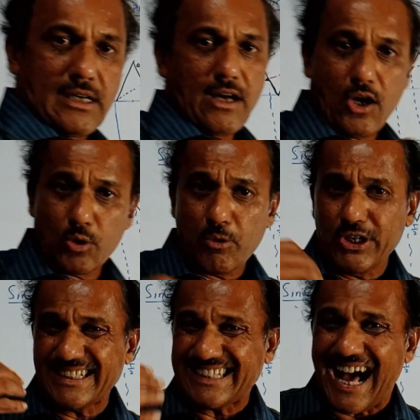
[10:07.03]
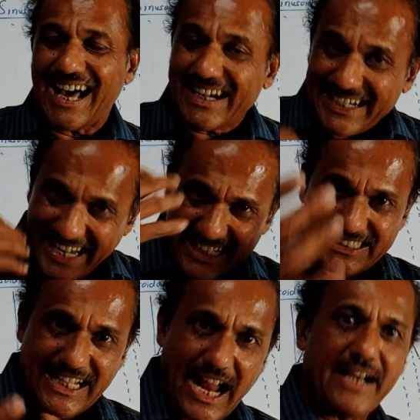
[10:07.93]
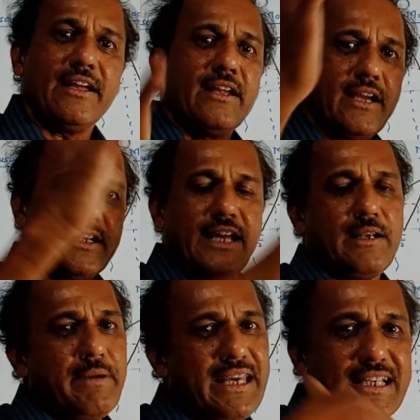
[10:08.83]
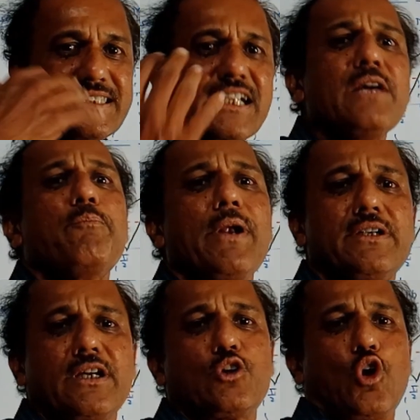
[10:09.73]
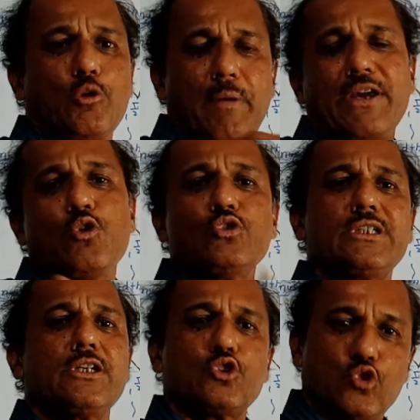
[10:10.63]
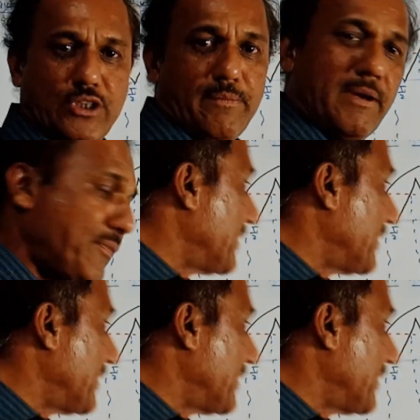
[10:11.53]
the harmonics are raised and it can be easily filtered out by using a suitable